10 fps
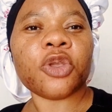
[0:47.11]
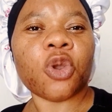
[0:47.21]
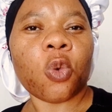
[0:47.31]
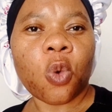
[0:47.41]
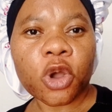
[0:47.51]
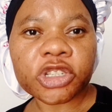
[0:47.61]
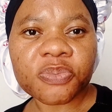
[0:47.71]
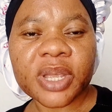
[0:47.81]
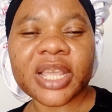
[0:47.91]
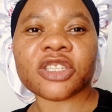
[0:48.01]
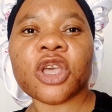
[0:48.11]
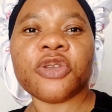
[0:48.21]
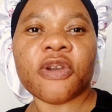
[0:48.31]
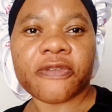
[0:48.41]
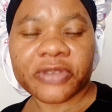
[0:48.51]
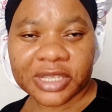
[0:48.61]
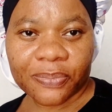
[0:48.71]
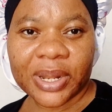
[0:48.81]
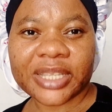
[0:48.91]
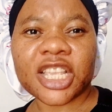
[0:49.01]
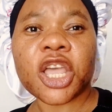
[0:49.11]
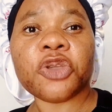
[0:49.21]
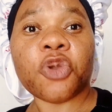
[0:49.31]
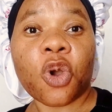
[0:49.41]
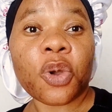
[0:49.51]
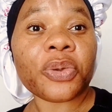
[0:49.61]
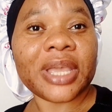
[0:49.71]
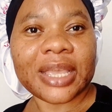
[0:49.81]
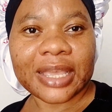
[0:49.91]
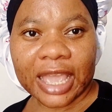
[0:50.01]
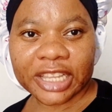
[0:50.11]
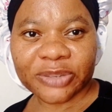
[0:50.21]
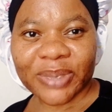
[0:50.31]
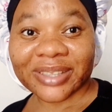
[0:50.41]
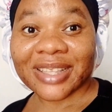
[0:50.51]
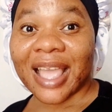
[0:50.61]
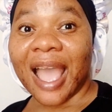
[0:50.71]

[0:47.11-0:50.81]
your watch minute, your visibility, your engagement.